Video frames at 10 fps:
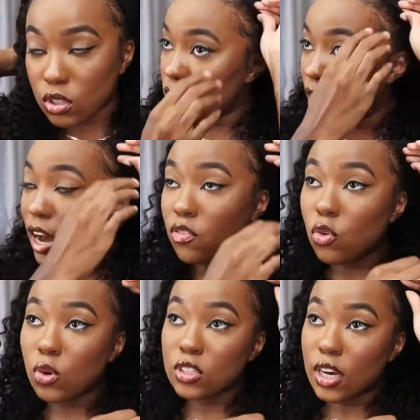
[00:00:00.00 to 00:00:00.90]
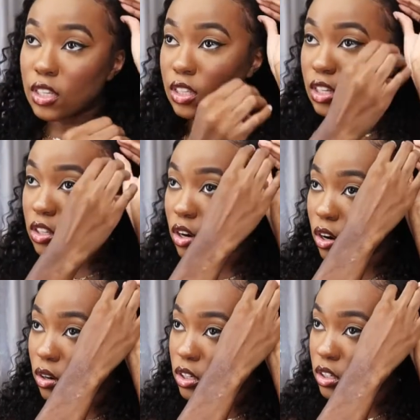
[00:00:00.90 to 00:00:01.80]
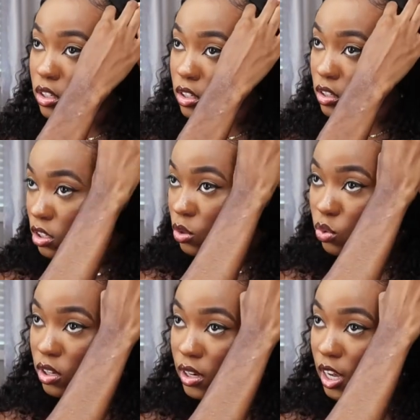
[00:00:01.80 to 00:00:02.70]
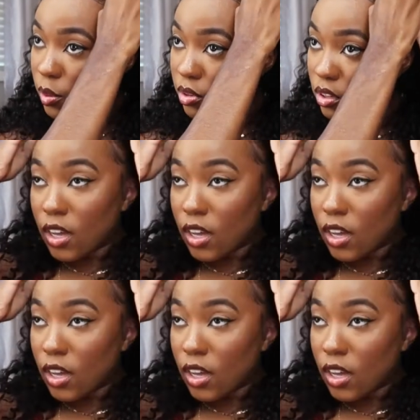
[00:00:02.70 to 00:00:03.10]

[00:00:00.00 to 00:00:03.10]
so yeah i of course gotta thank y'all because it wouldn't happen